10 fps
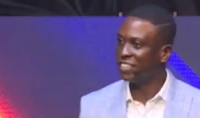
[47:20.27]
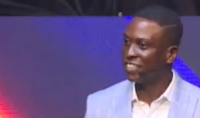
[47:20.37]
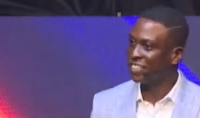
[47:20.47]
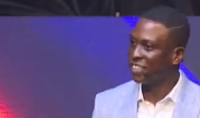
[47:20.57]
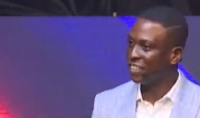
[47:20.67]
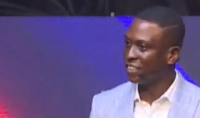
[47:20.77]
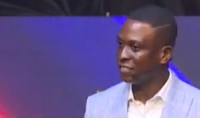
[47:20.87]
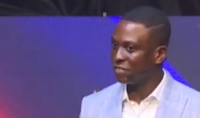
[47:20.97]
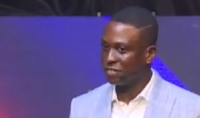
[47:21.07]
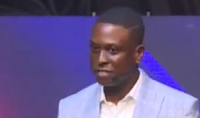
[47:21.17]

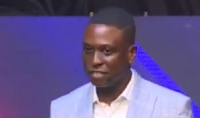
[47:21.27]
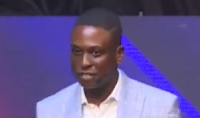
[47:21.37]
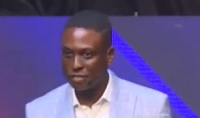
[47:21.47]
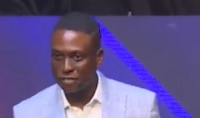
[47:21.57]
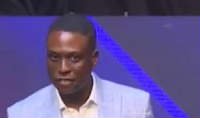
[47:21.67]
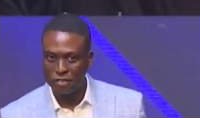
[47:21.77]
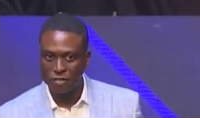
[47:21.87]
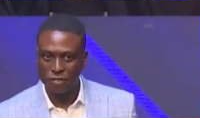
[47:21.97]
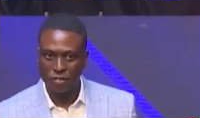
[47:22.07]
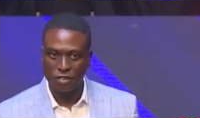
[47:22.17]

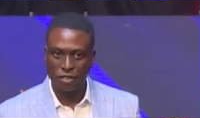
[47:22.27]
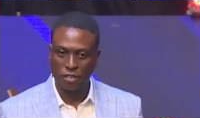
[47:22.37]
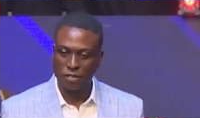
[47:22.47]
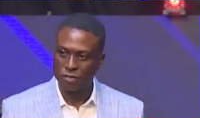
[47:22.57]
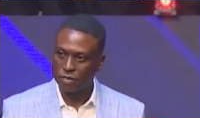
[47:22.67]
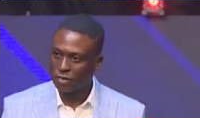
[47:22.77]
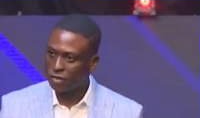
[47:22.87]
(silence)